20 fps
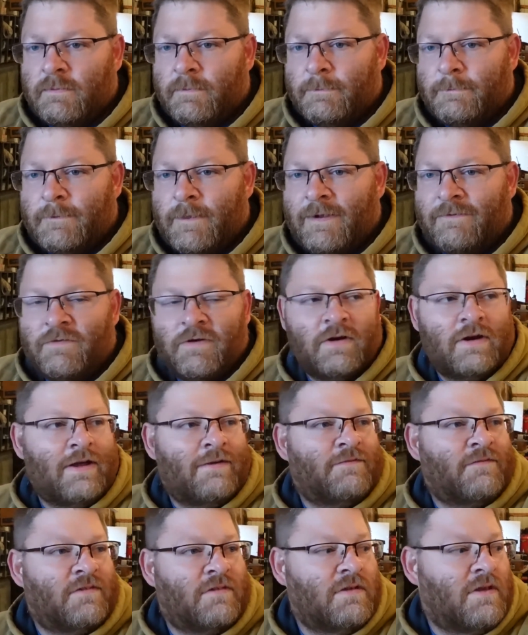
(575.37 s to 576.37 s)
Never
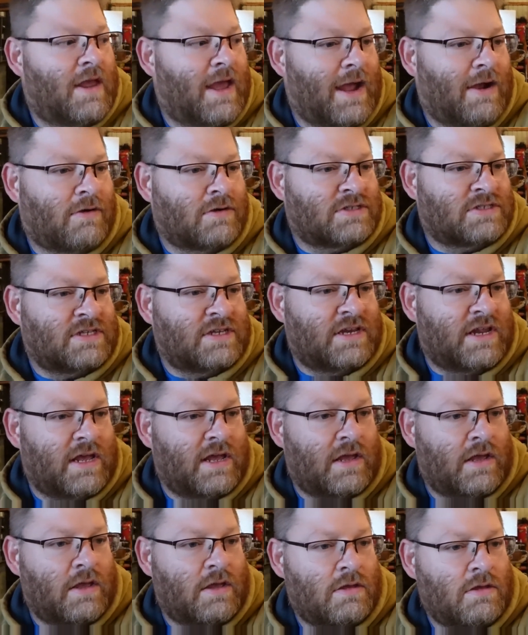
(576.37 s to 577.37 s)
enough hours in the
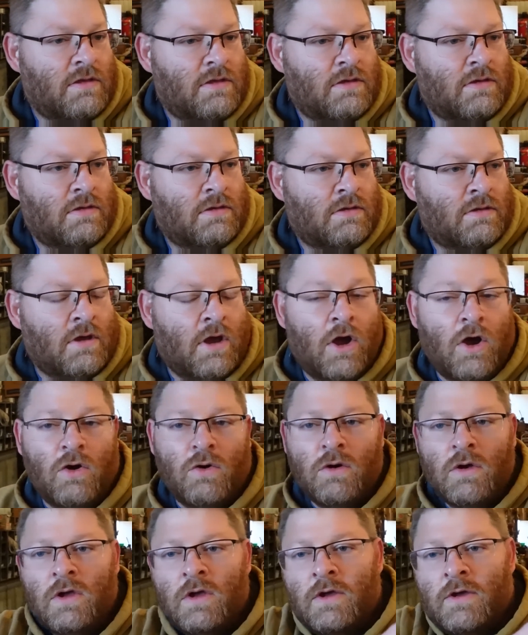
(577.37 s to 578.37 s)
day.
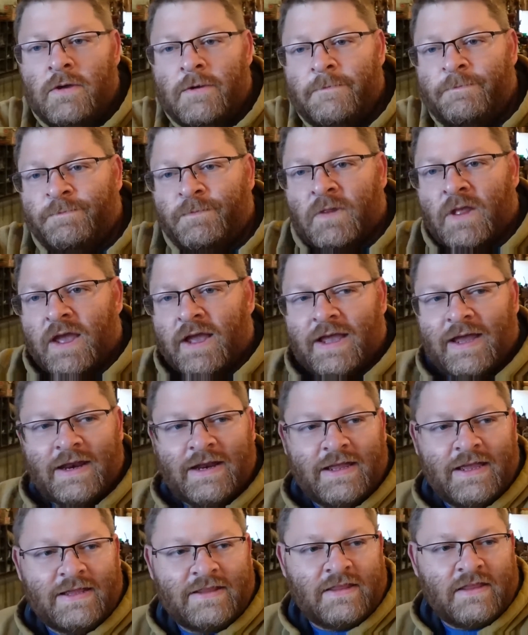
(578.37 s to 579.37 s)
Oh, I
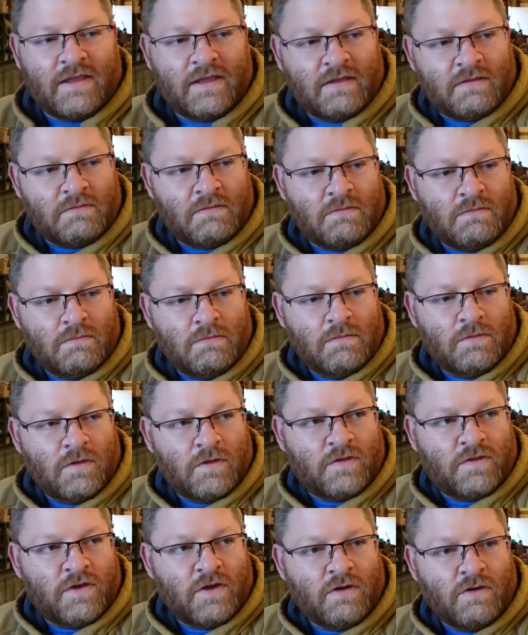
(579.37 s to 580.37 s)
gotta get the
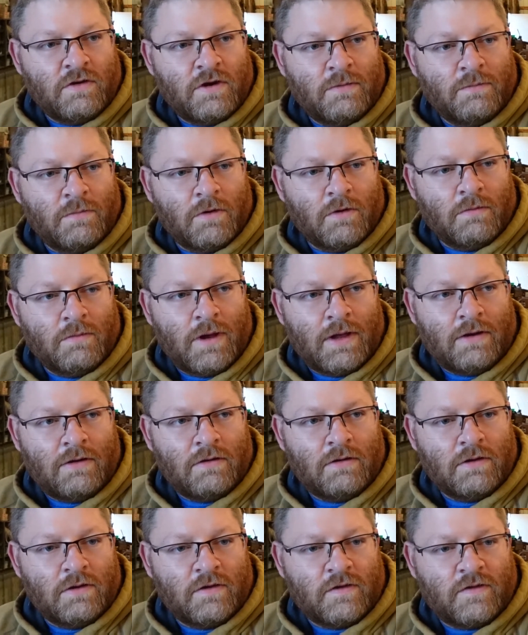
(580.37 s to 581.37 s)
serial number
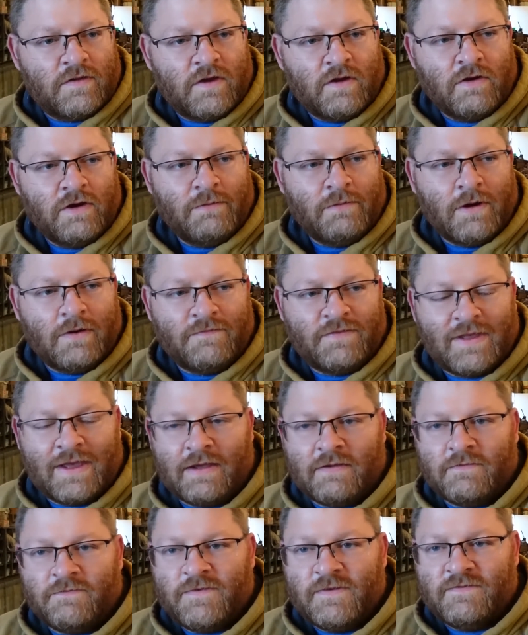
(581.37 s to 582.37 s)
or serial number off
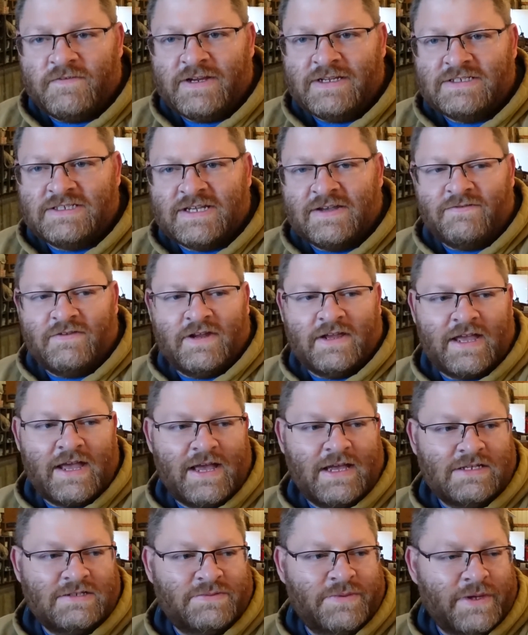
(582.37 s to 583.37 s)
that 1570
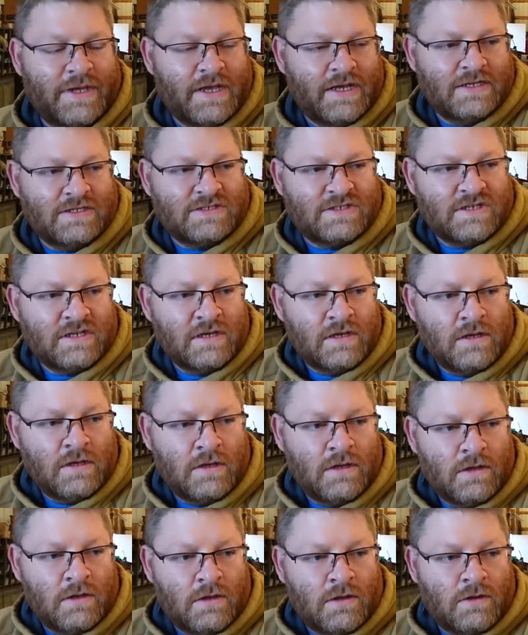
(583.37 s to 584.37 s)
case, because
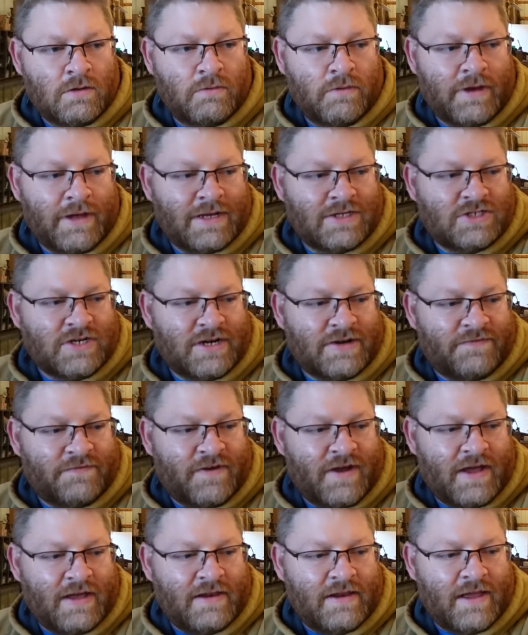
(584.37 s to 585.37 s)
we gotta try to
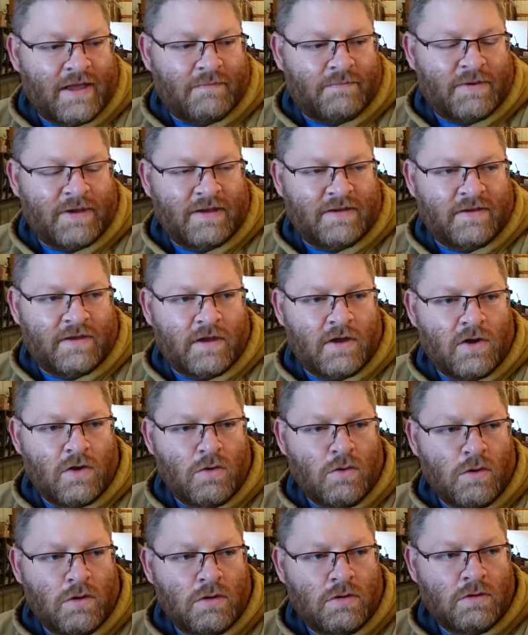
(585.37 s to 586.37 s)
find that
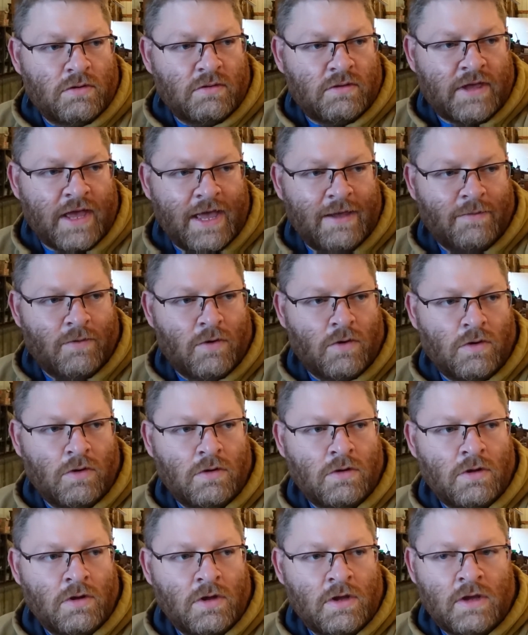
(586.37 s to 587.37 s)
PTO cable
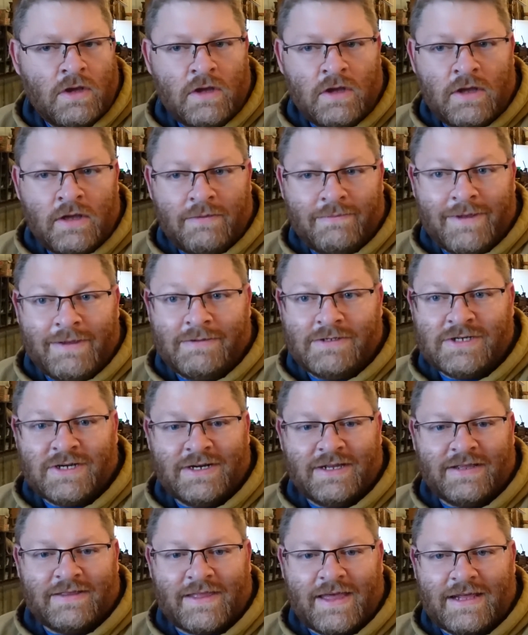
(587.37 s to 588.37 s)
and maybe try to
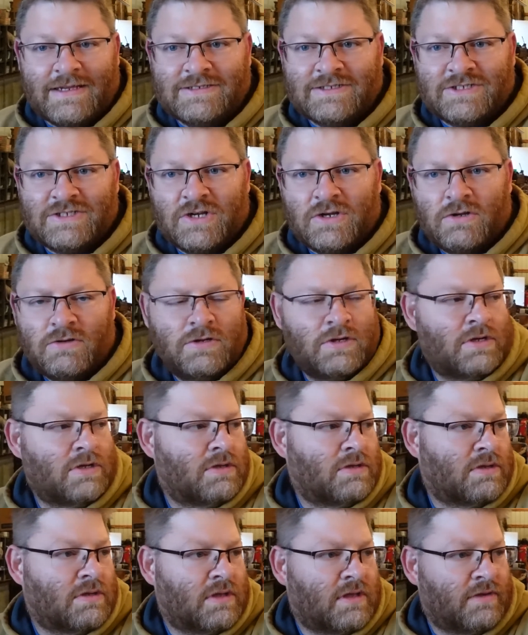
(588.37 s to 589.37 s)
get that installed.
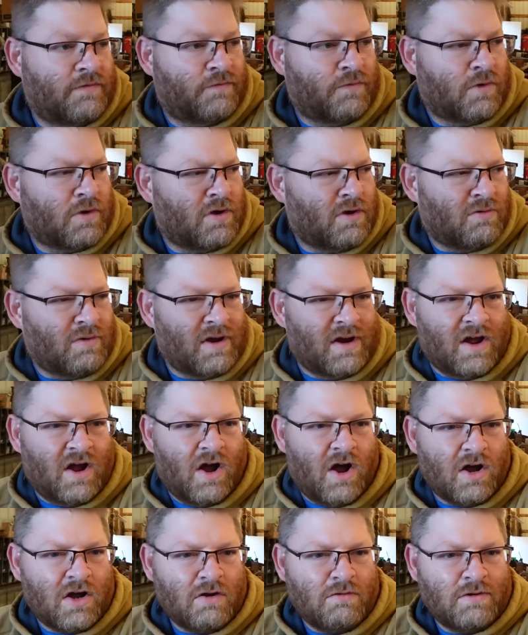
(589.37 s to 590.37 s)
If we're gonna run an
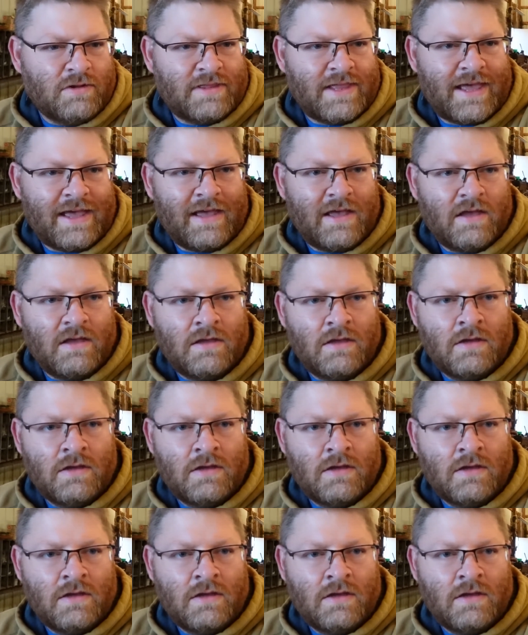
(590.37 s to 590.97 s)
auger with that,